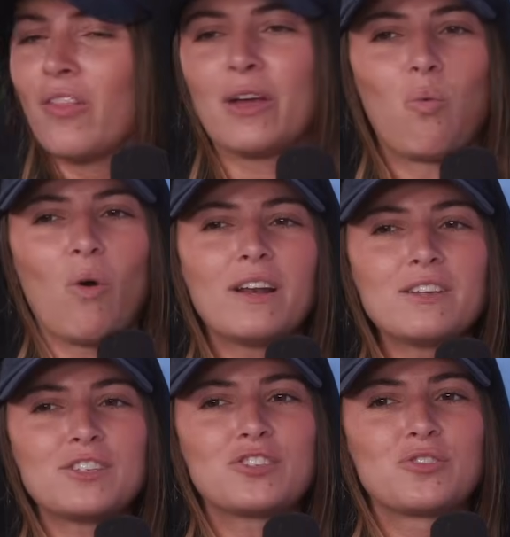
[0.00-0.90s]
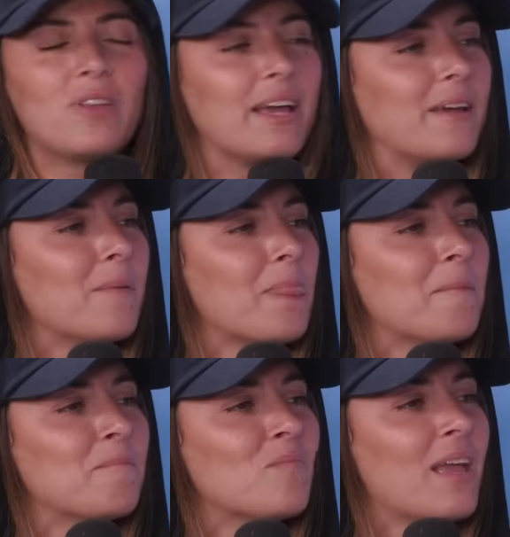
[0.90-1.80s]
Like, what is, like,
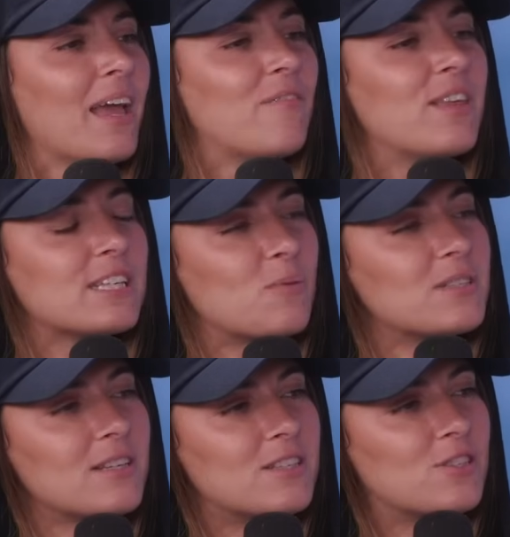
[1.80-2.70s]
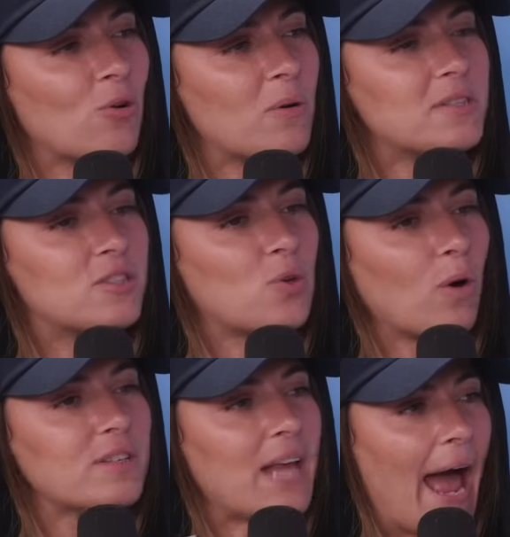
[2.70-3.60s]
if this was a
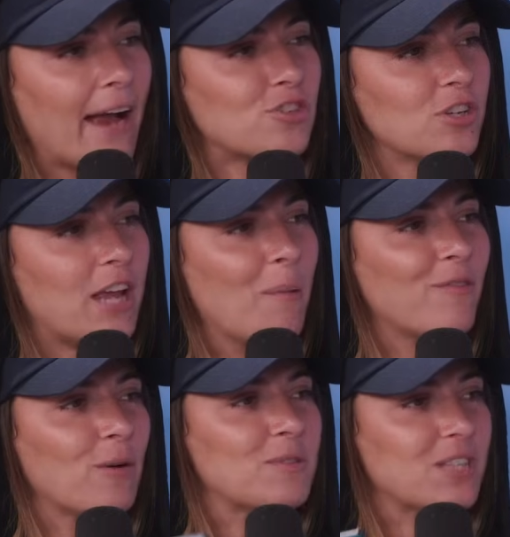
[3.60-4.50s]
source actually coming from